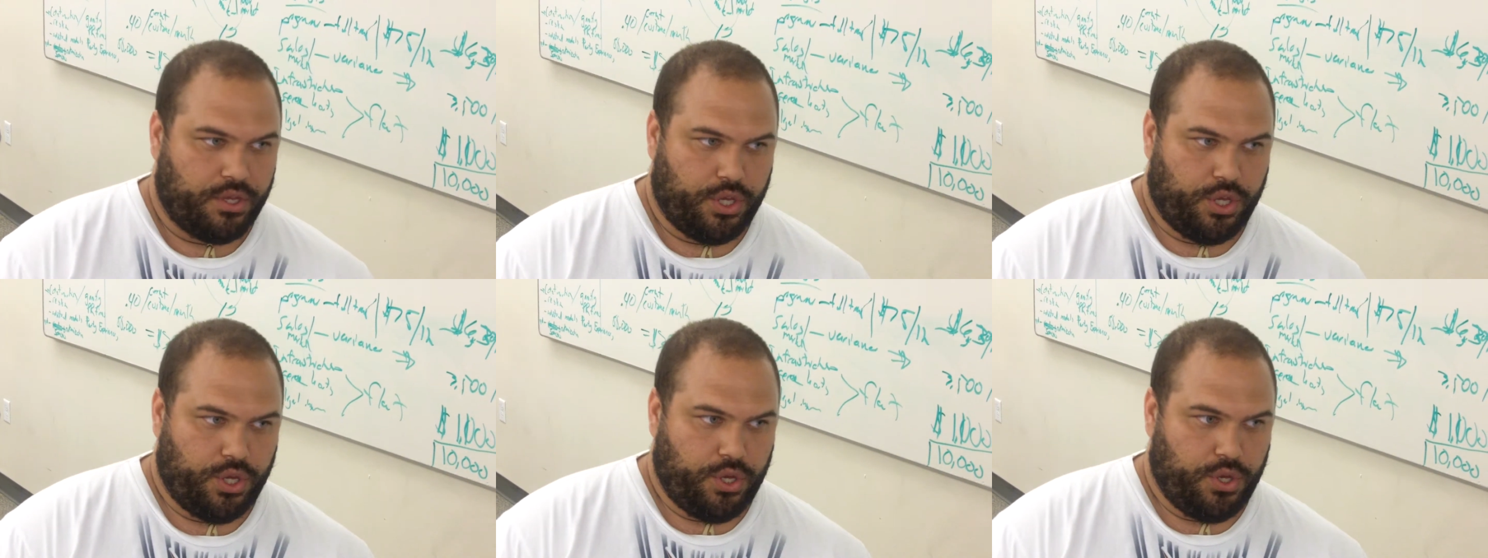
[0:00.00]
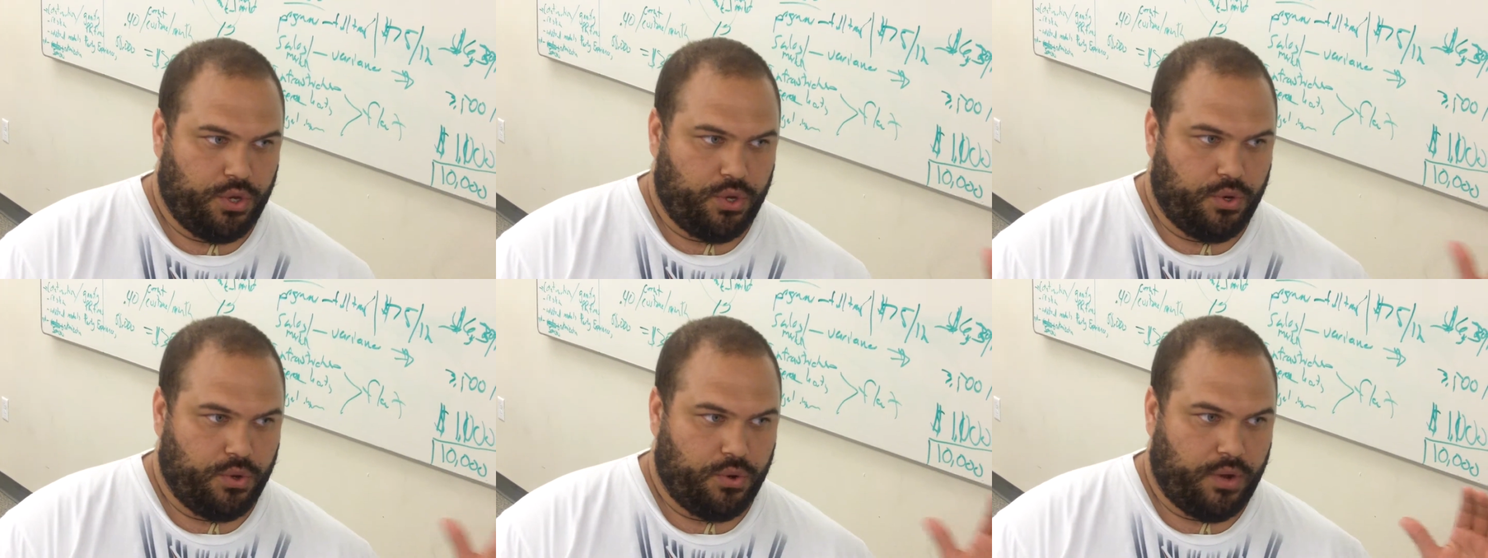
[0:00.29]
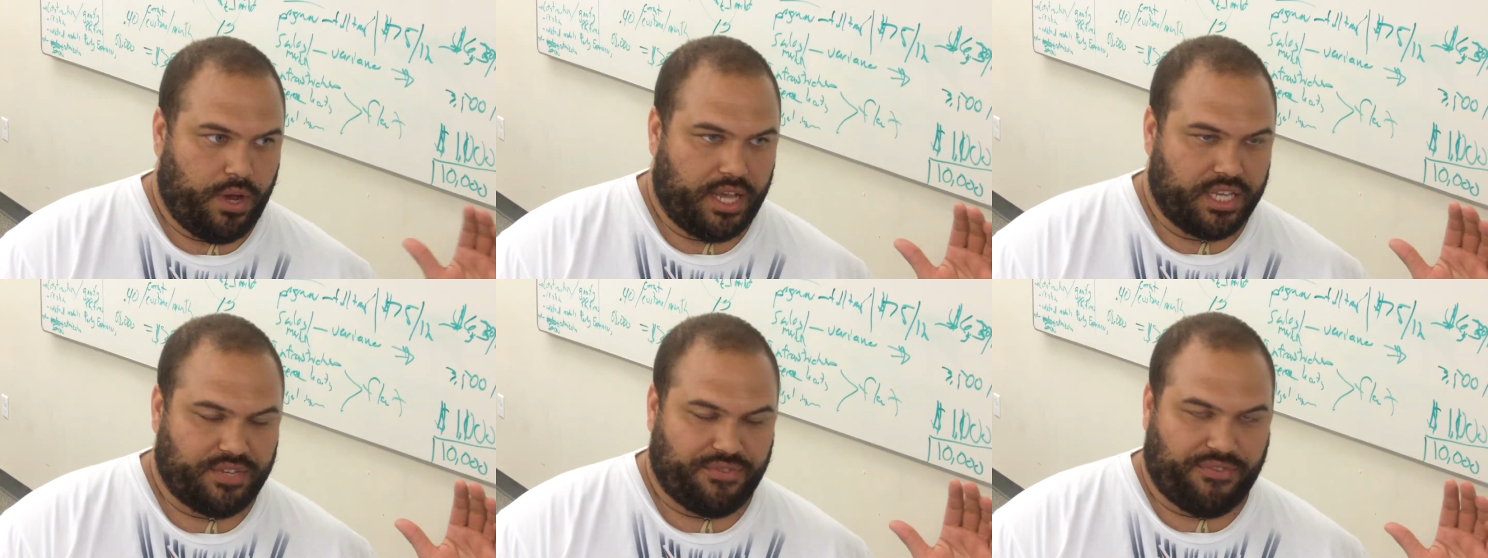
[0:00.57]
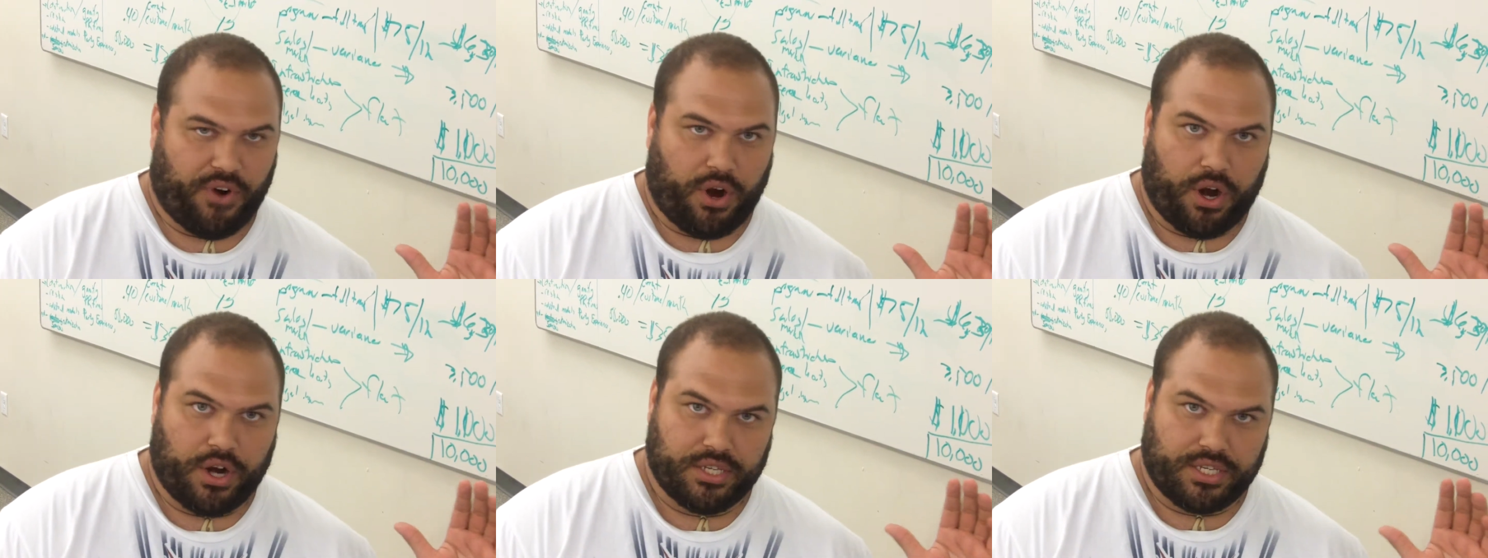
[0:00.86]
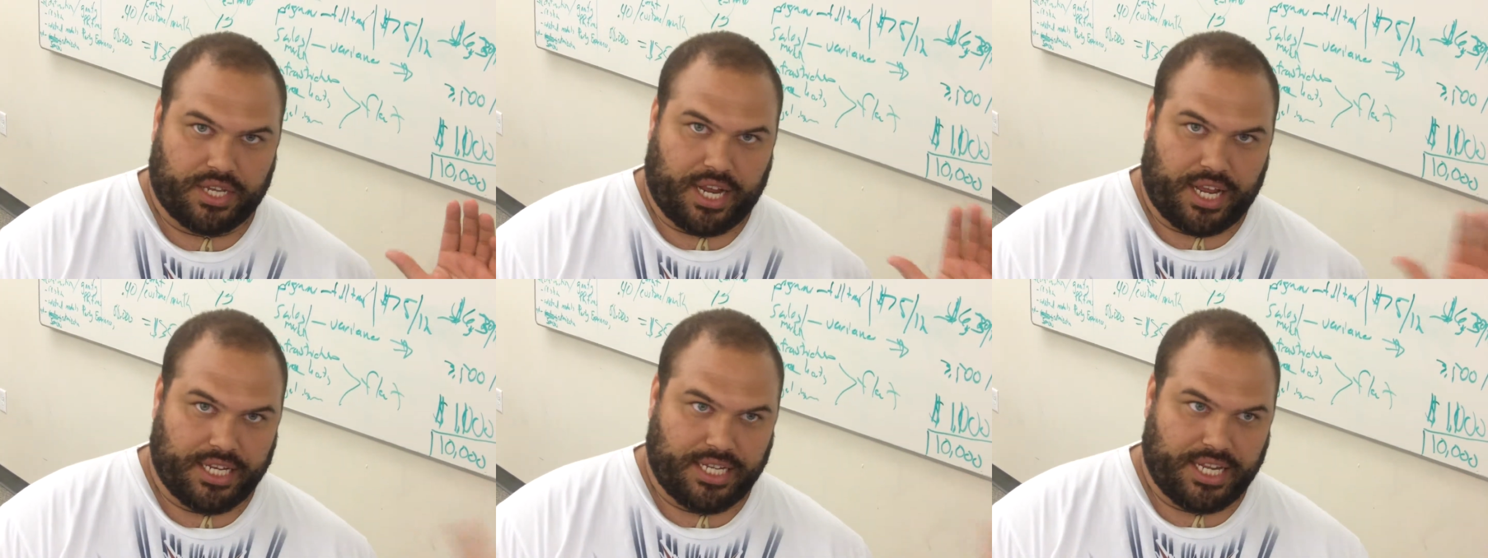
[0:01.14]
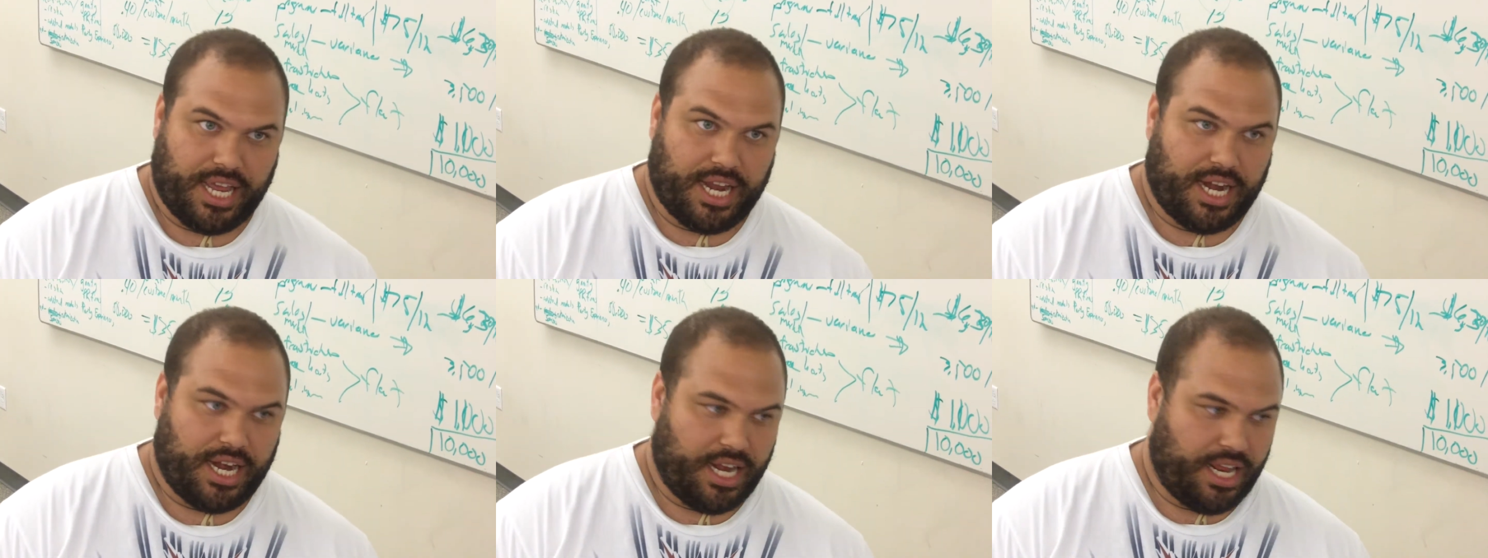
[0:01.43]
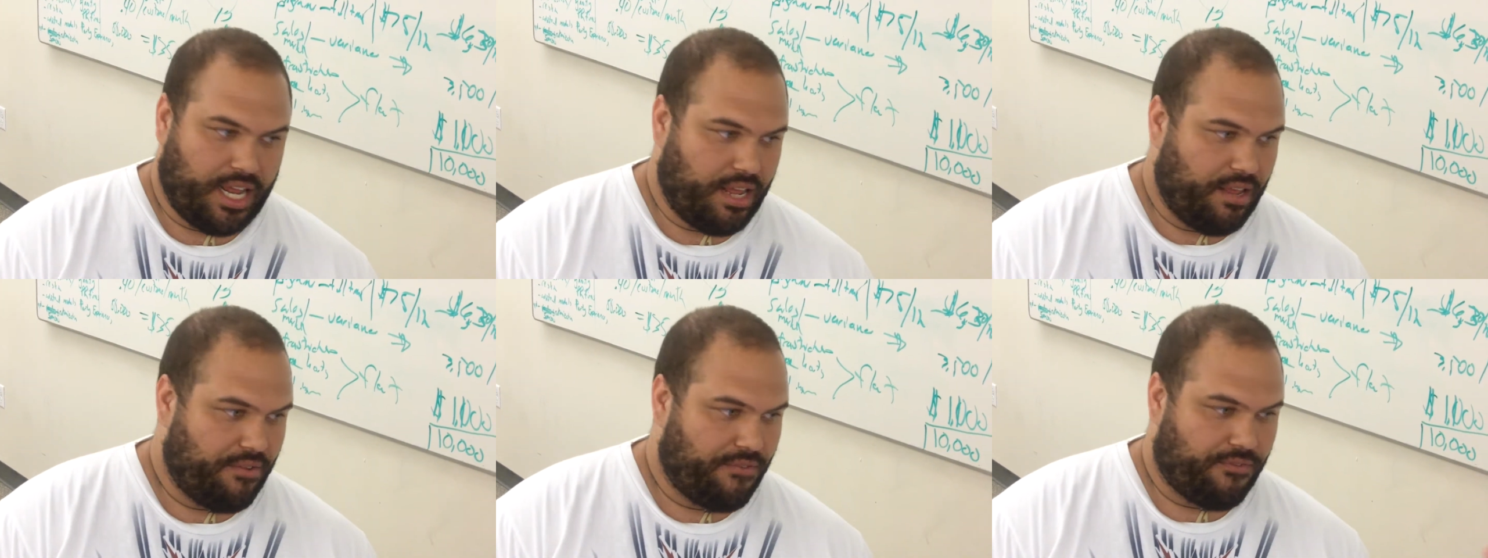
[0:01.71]
you as far as an
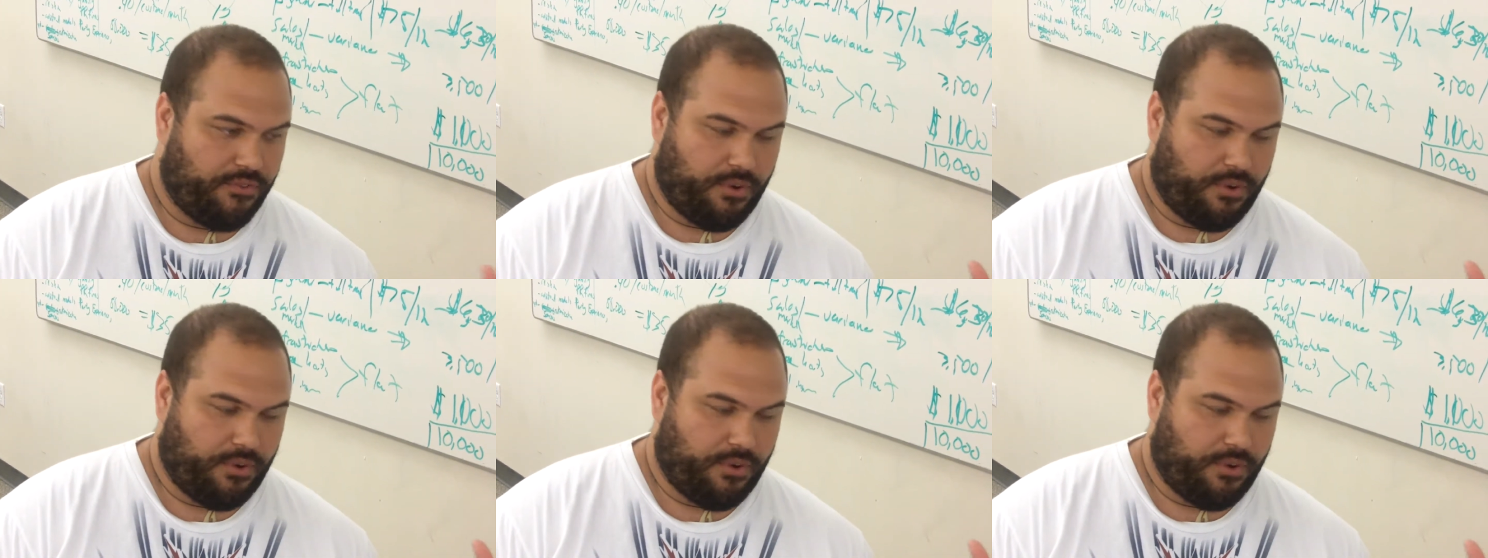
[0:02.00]
identity